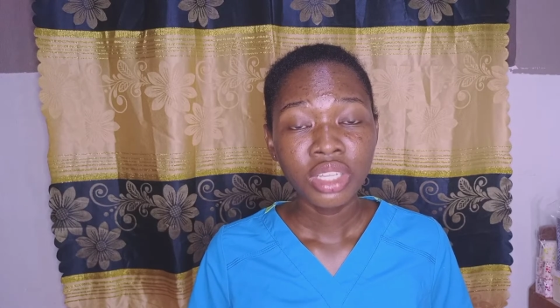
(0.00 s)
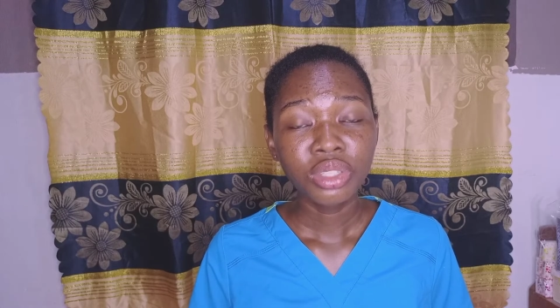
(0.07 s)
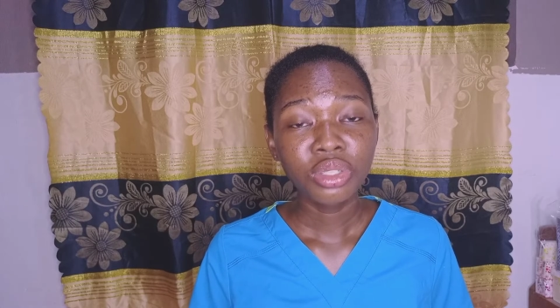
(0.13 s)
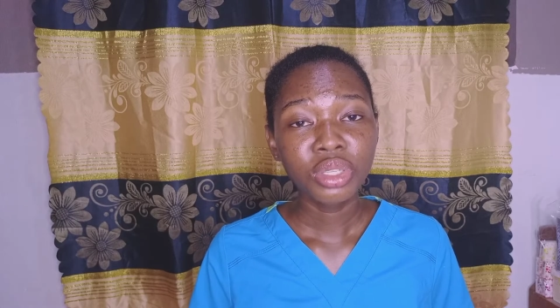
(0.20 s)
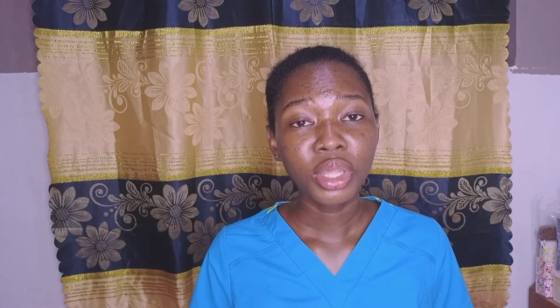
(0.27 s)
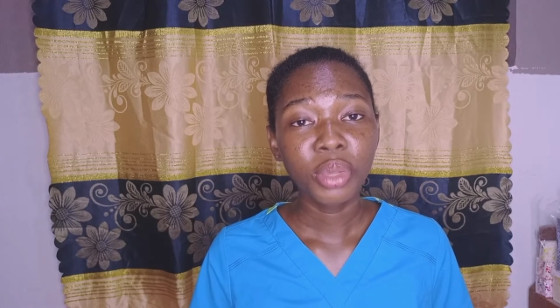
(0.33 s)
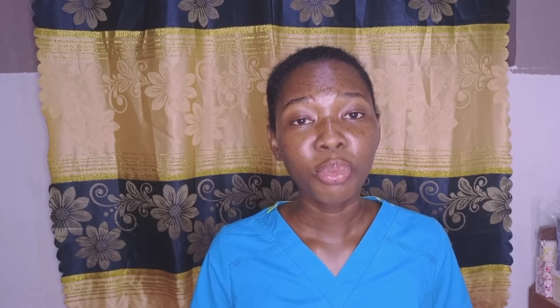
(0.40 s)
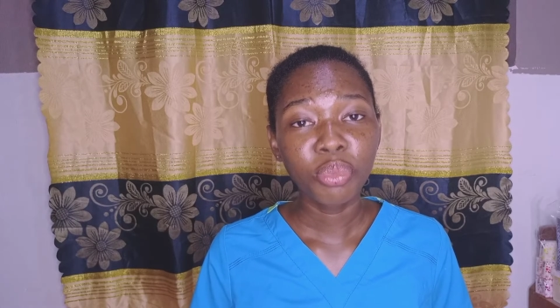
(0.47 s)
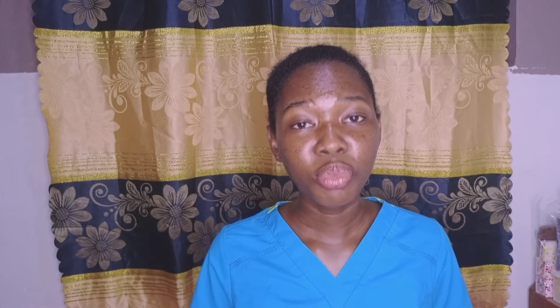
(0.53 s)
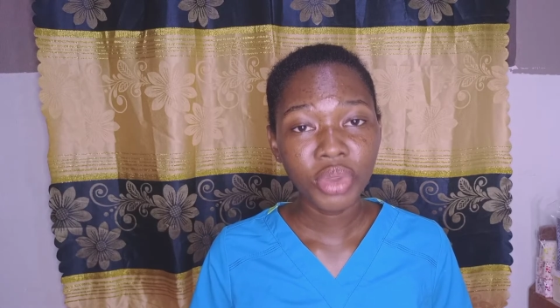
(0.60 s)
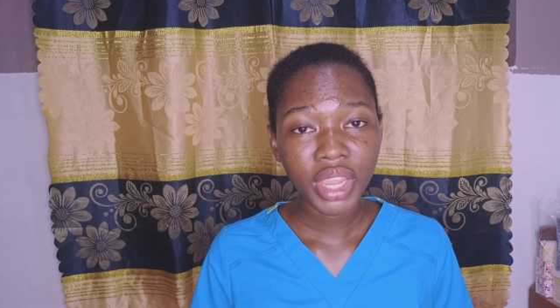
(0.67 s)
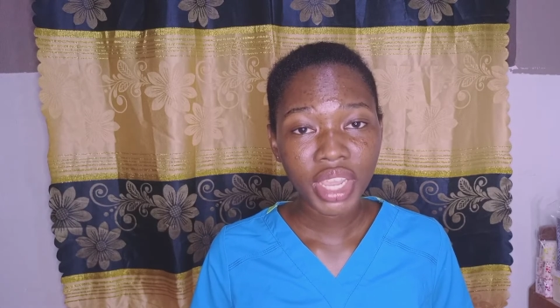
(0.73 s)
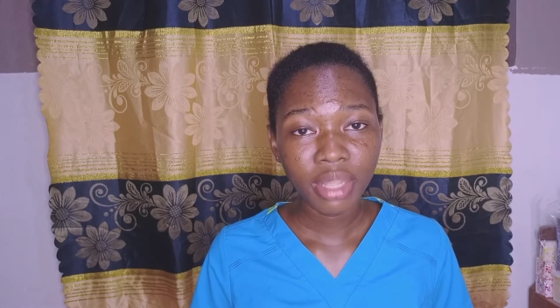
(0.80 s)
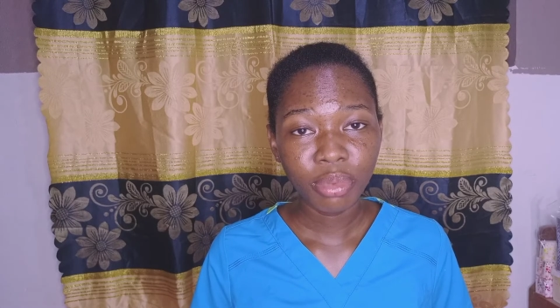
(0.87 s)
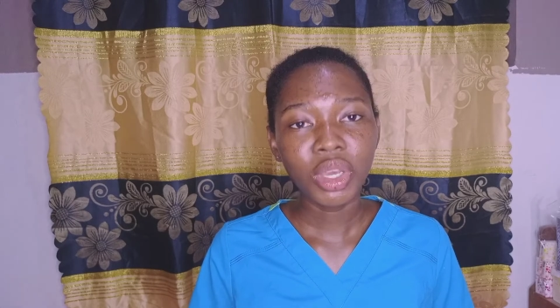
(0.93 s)
to the
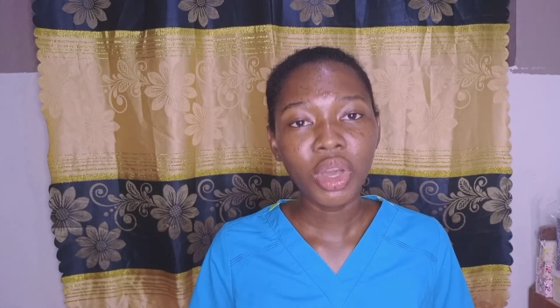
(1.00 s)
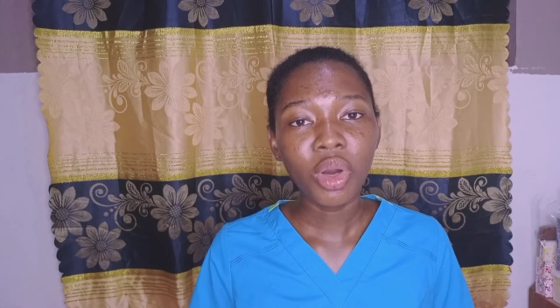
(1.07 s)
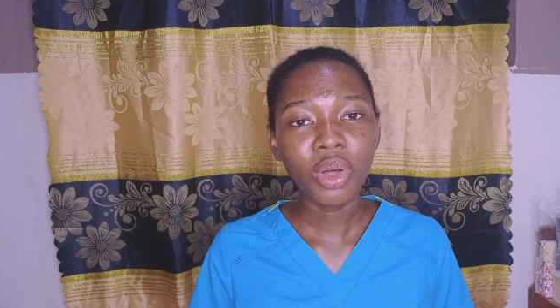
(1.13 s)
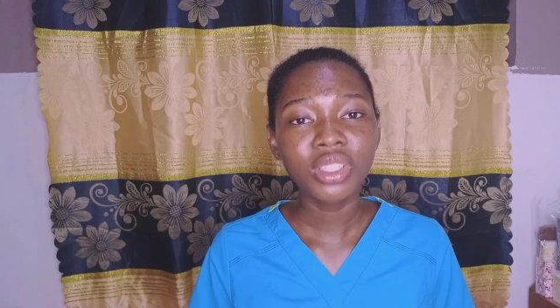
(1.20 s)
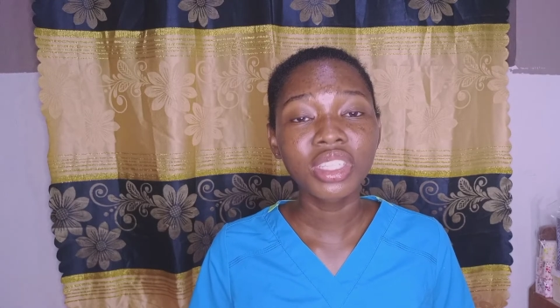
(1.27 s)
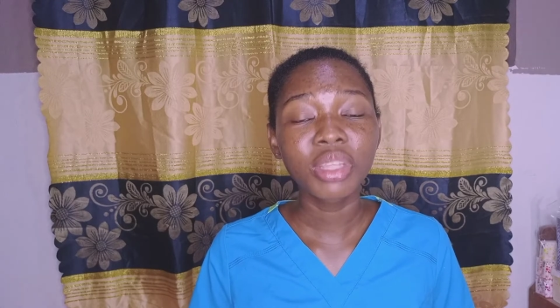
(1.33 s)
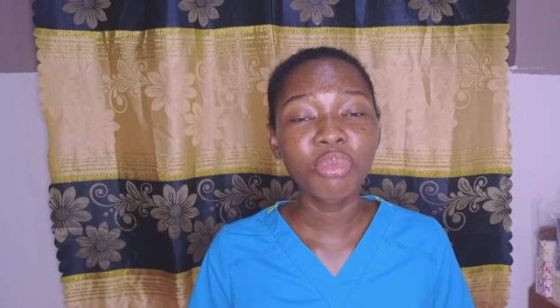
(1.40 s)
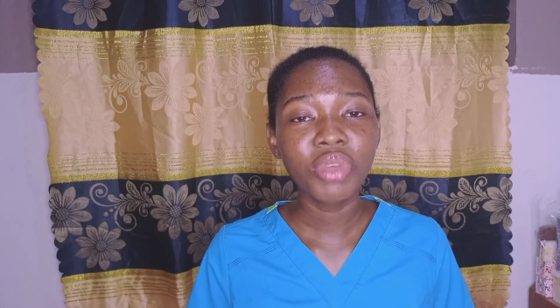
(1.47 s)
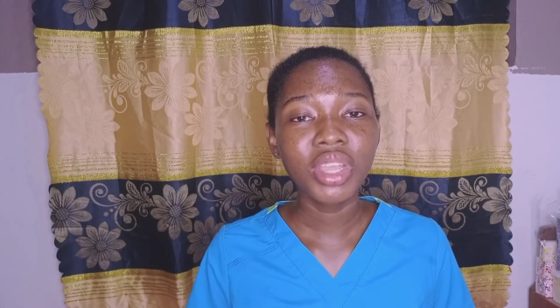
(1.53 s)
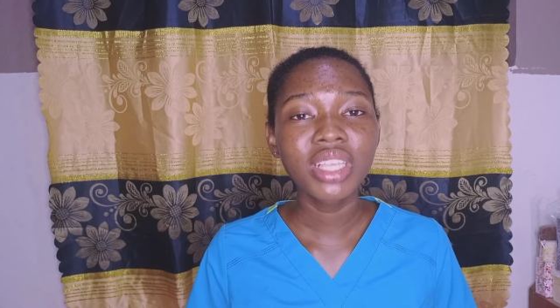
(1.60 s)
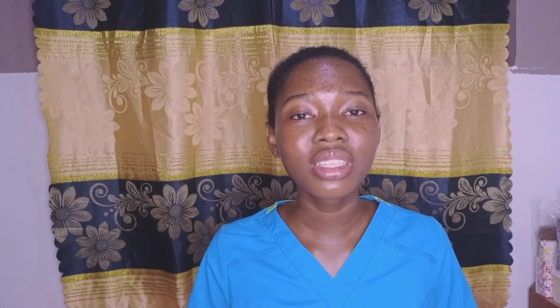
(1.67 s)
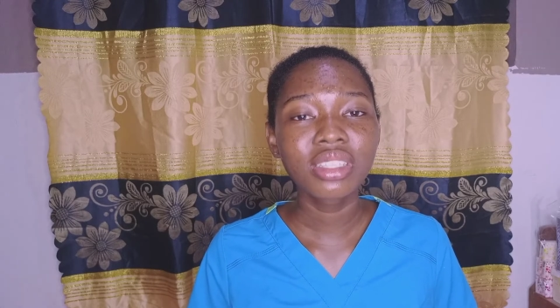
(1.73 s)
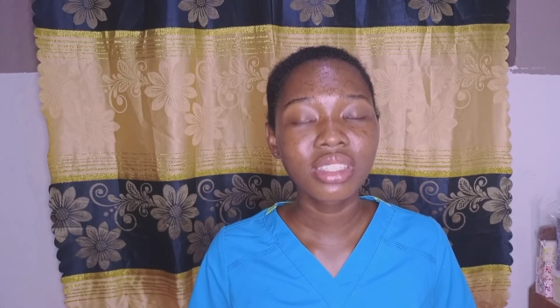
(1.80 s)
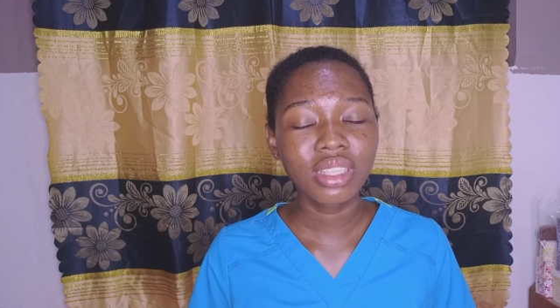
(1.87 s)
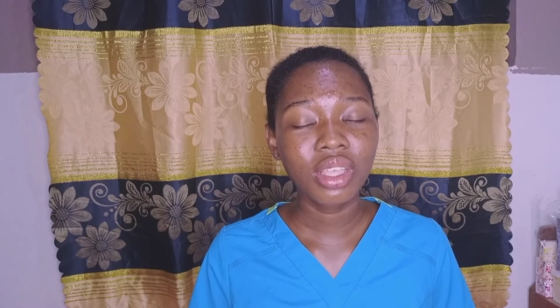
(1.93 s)
brain because the
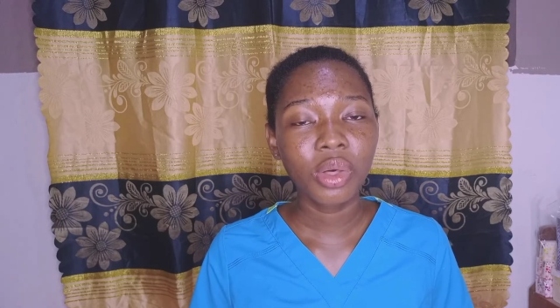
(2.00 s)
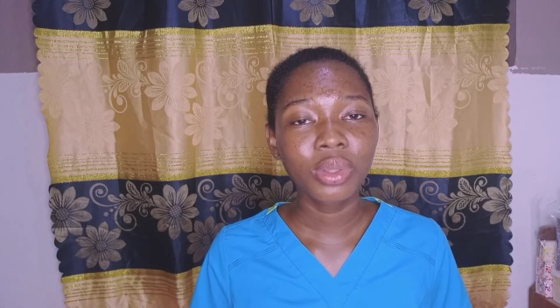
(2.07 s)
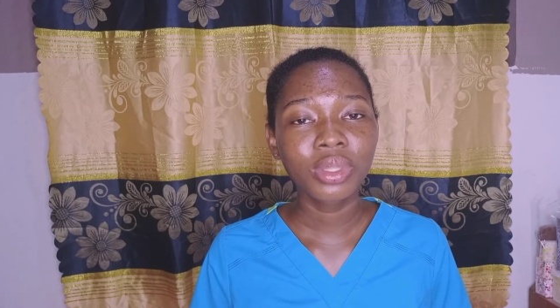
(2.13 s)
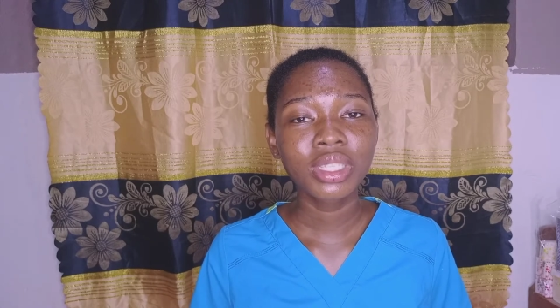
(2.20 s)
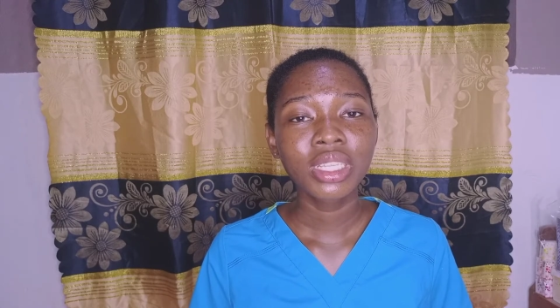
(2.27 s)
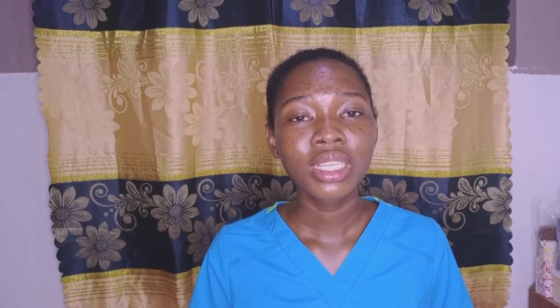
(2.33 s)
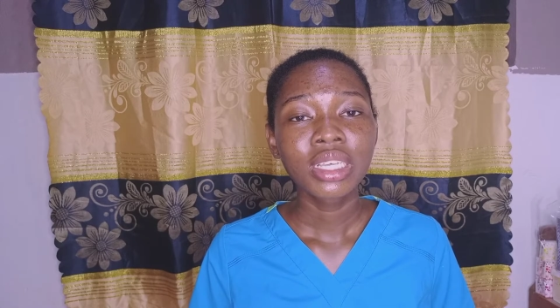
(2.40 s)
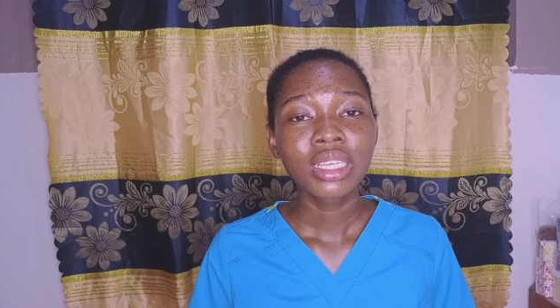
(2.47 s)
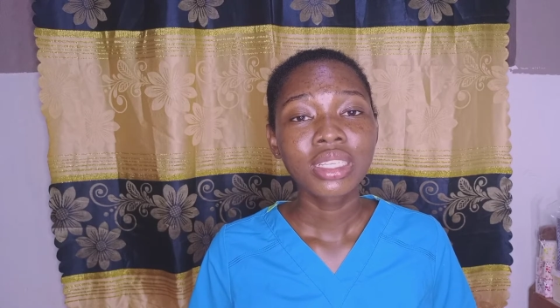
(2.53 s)
brain cells